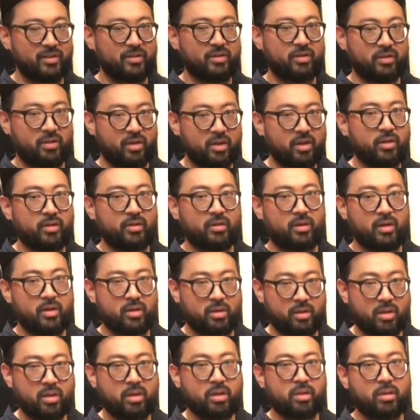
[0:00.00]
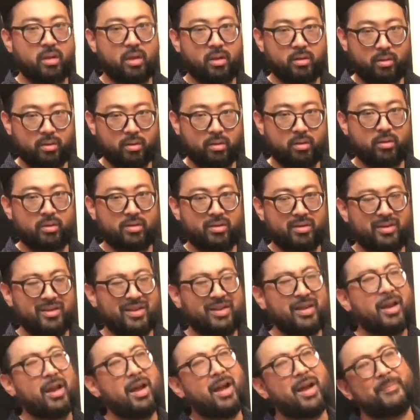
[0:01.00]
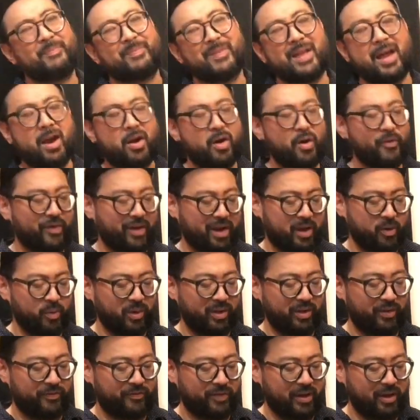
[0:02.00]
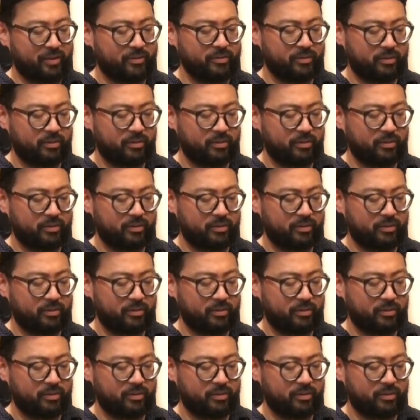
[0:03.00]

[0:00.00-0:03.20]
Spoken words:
I don't know if I can really fake.